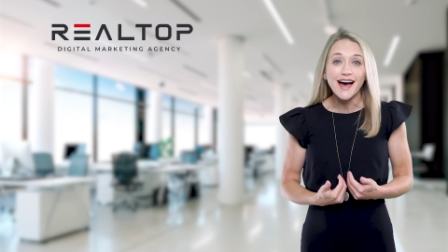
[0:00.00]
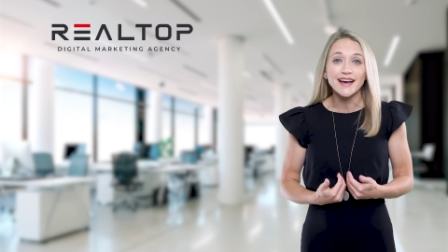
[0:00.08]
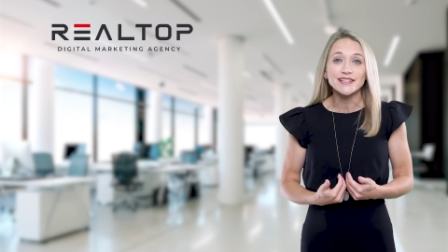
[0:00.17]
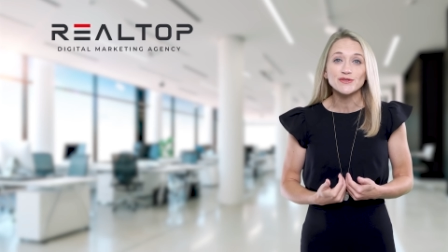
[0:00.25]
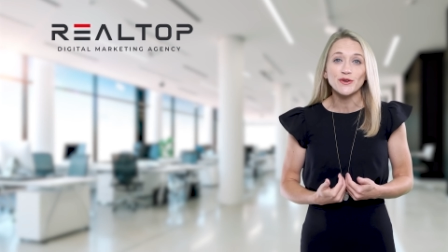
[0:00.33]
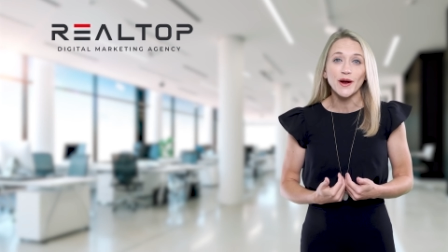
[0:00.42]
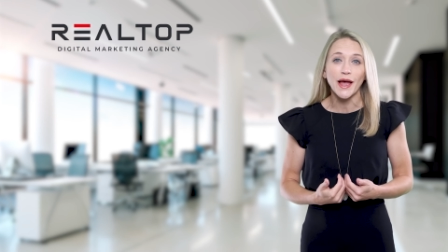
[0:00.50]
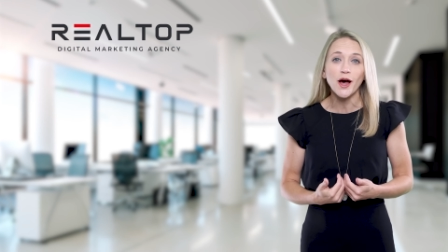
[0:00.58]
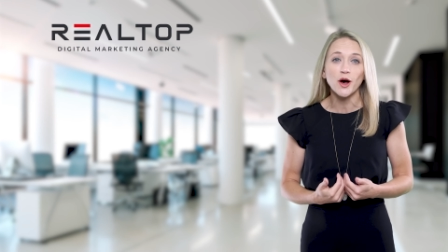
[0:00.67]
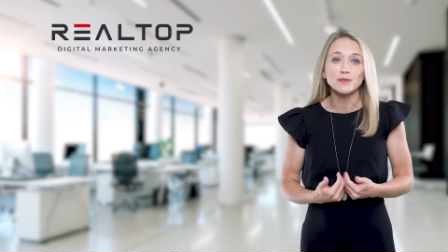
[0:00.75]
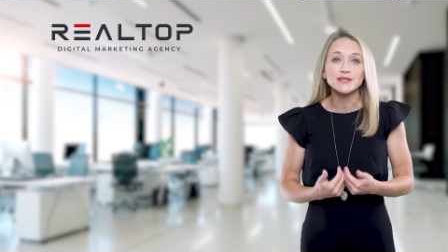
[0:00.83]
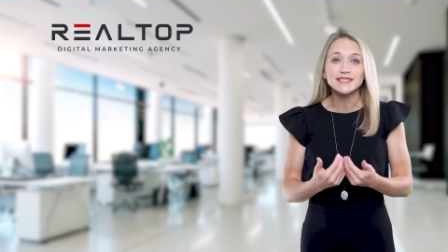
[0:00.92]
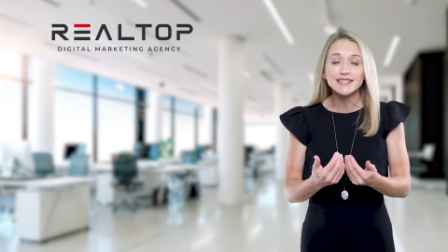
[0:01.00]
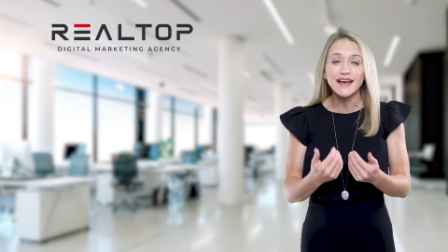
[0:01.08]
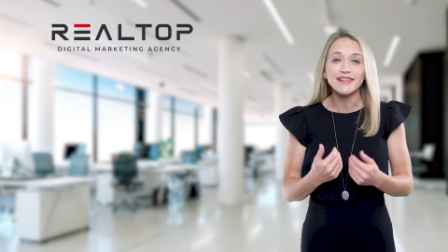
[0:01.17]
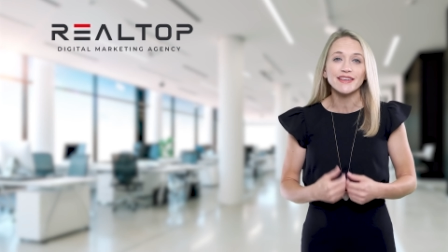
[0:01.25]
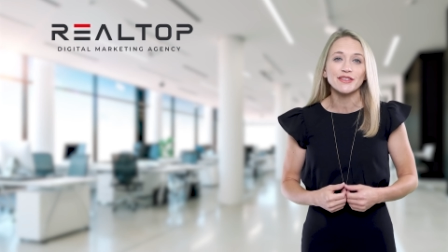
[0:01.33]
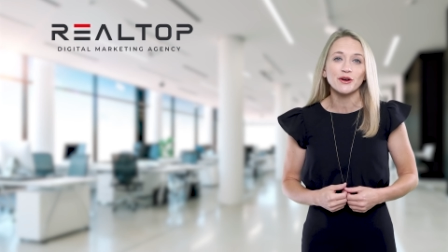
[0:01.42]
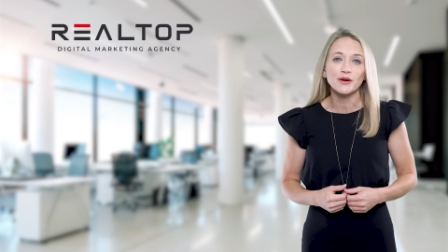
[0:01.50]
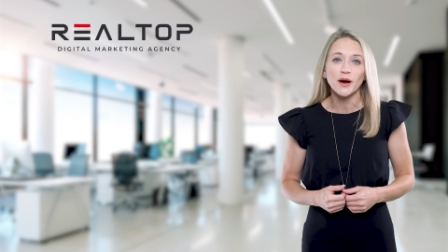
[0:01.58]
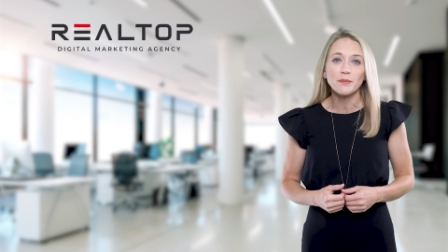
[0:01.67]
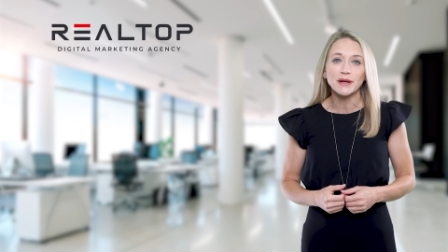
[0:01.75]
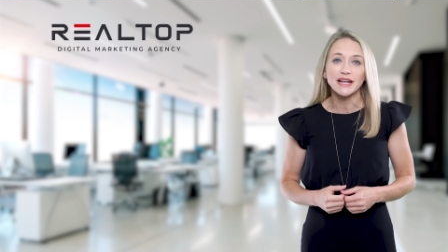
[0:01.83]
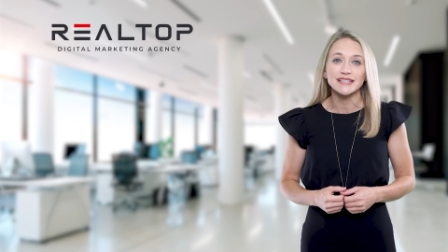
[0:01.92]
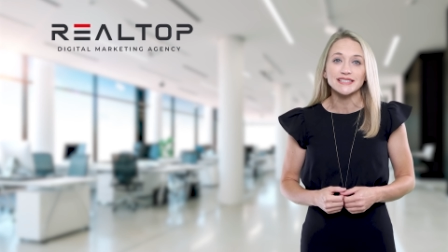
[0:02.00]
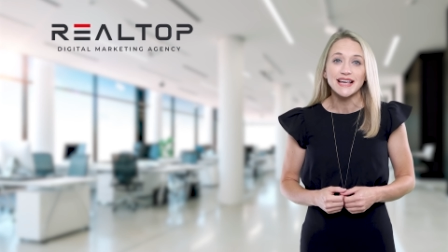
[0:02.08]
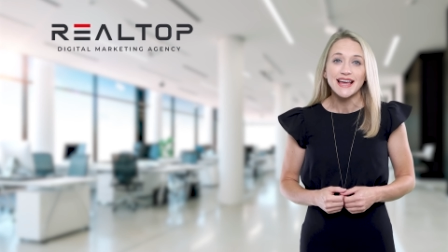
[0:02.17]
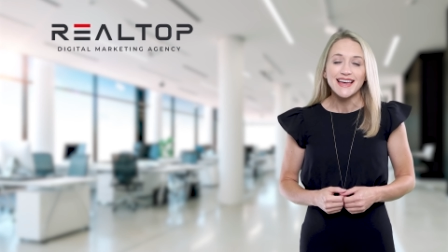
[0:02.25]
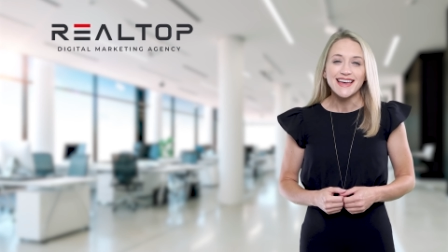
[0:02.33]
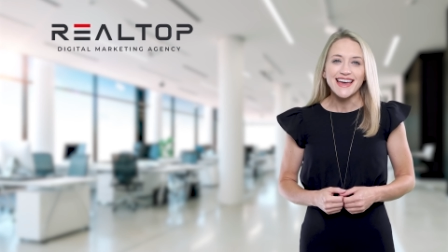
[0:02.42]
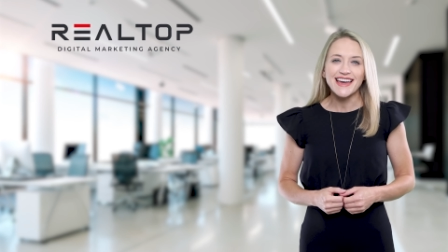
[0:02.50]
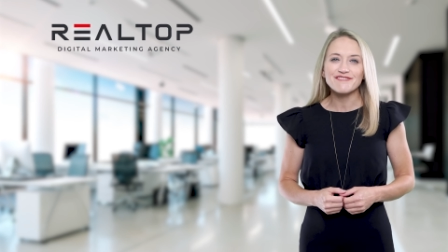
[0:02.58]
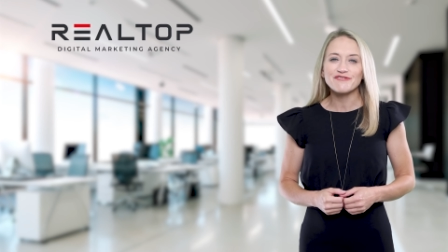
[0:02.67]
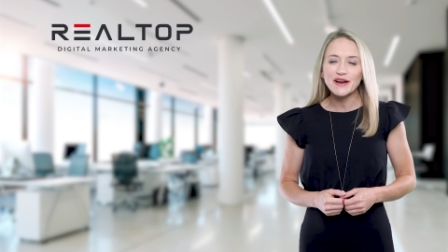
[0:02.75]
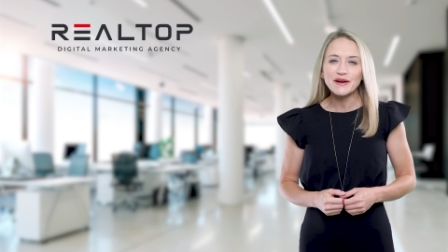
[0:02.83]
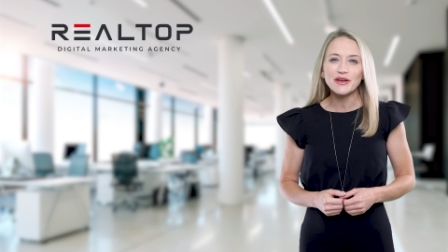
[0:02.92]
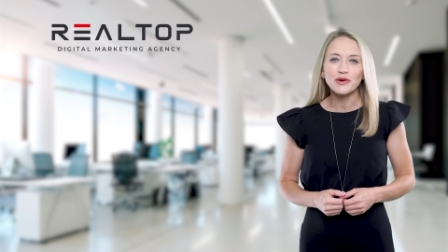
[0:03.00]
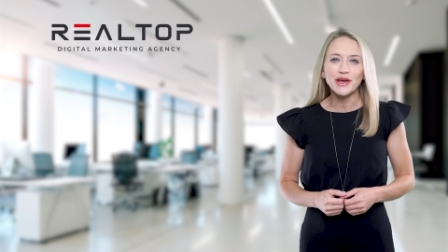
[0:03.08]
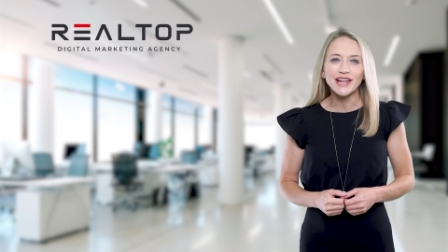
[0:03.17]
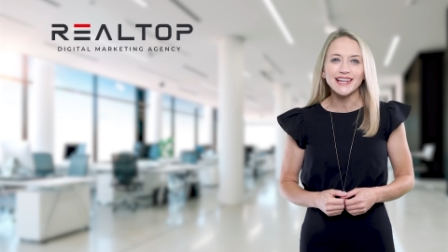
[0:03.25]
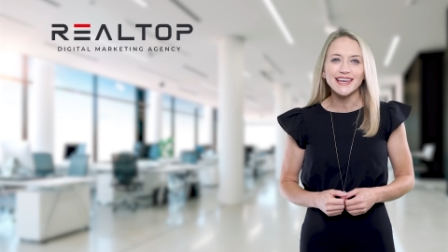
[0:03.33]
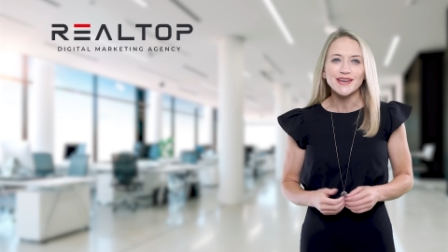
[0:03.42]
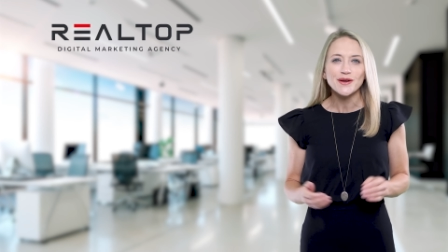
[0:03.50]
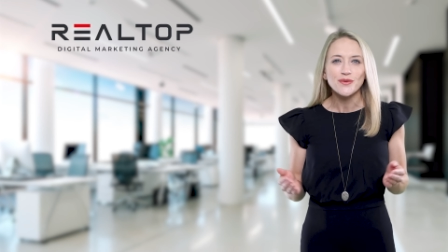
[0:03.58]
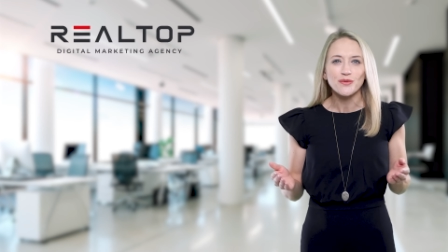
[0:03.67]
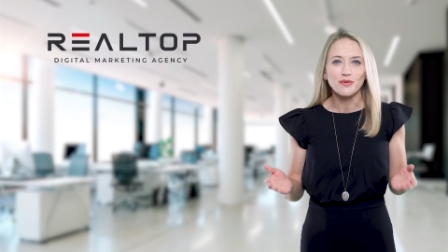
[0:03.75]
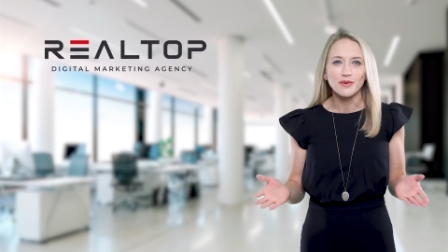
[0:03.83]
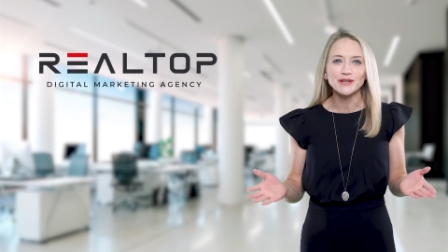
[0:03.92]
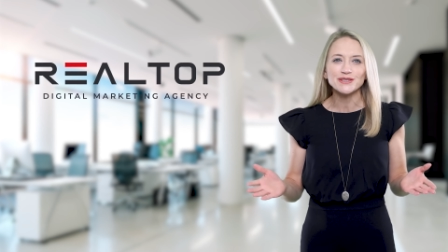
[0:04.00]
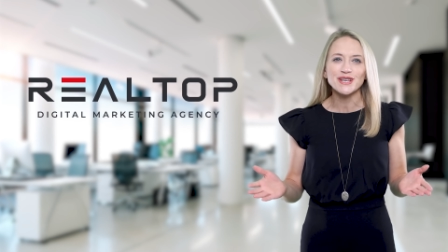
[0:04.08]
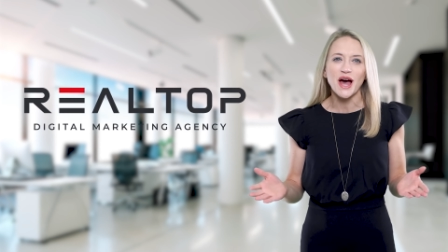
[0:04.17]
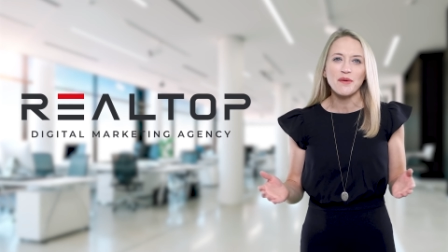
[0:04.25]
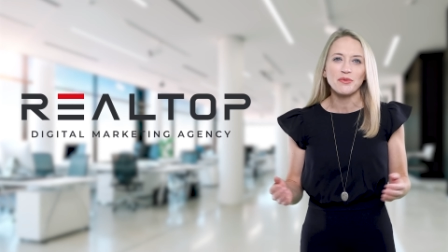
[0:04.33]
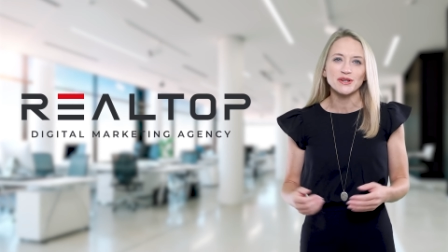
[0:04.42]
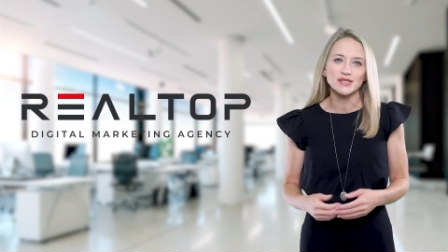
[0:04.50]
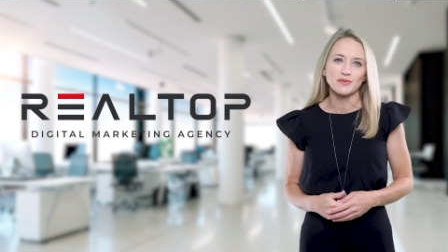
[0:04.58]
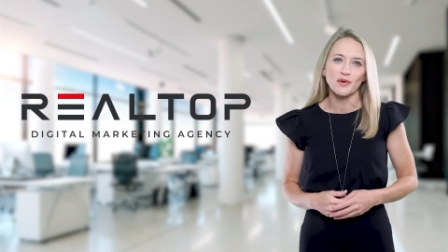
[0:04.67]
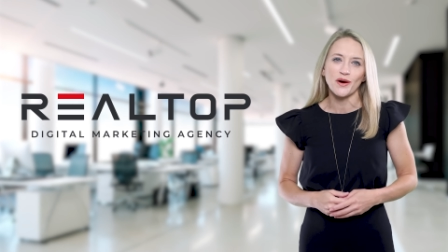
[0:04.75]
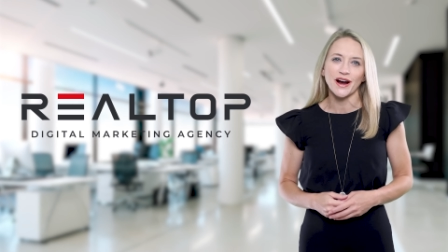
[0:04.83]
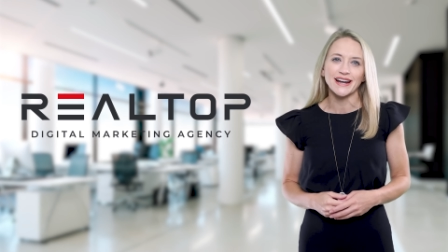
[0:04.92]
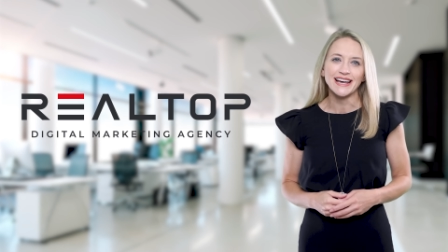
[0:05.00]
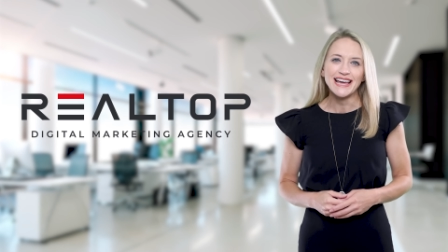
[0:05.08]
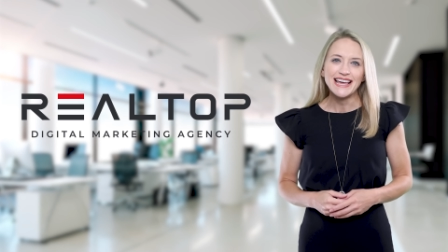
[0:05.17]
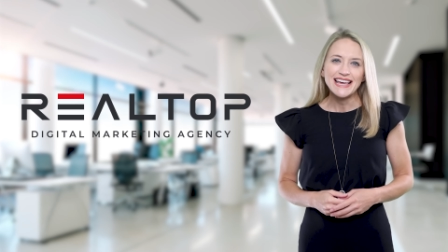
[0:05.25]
us for help scaling their companies, and very quickly, Realtop was born.